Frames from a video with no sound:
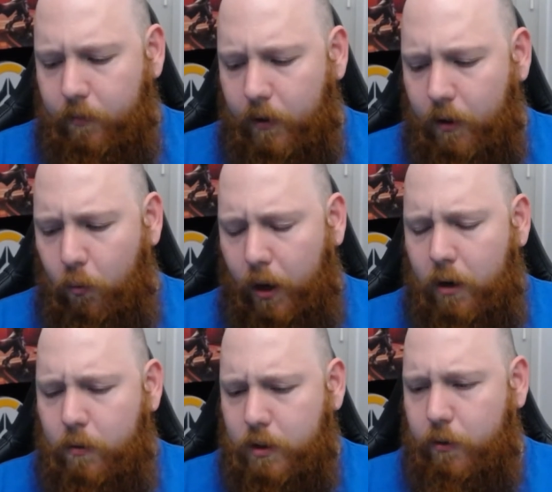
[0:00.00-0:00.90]
when
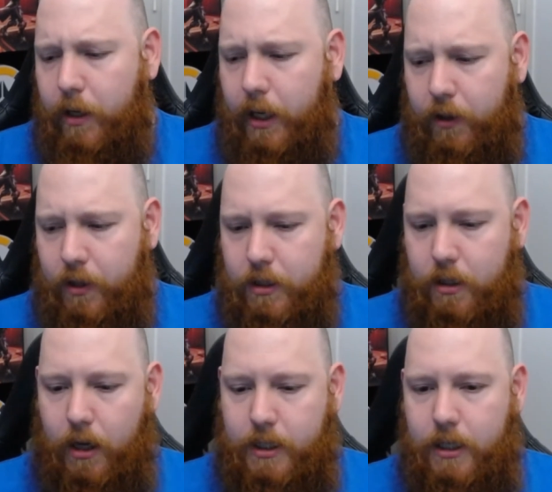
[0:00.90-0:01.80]
I was looking at this,
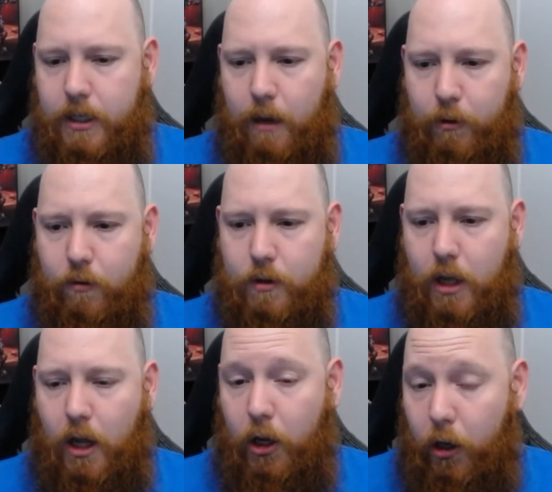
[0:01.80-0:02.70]
I did come across
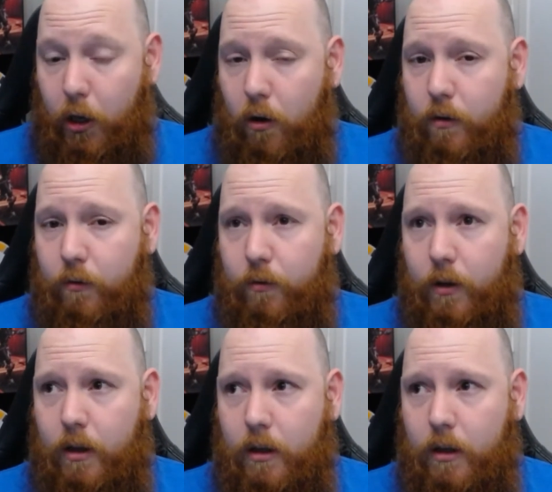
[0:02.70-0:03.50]
a lot of